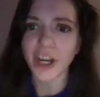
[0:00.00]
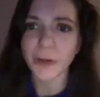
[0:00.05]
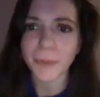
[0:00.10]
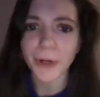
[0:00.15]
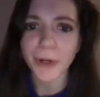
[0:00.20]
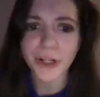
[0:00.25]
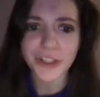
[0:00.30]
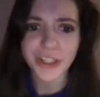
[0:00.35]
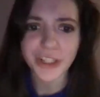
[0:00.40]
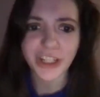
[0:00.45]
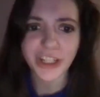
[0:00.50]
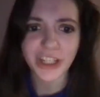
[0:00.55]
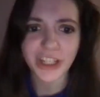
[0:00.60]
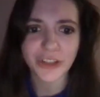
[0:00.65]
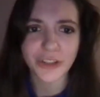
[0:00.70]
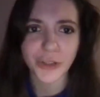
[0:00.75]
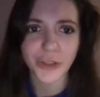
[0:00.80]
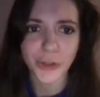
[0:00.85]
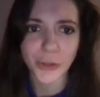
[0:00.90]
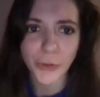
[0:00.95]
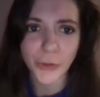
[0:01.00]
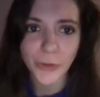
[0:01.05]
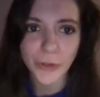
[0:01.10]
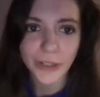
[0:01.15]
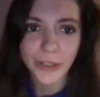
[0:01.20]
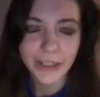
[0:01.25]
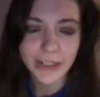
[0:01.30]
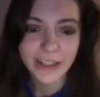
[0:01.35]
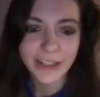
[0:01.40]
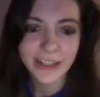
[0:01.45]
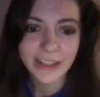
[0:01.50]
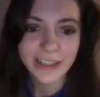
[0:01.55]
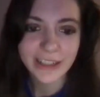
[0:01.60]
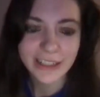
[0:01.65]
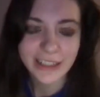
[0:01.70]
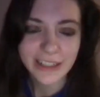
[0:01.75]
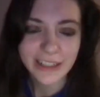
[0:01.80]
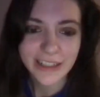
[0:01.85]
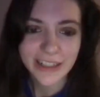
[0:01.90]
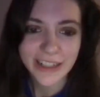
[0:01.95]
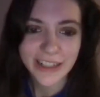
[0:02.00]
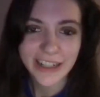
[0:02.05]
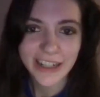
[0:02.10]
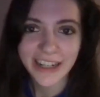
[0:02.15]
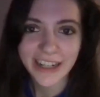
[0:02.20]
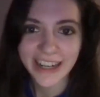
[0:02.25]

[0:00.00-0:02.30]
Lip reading: We'll do a show on that. It's a whole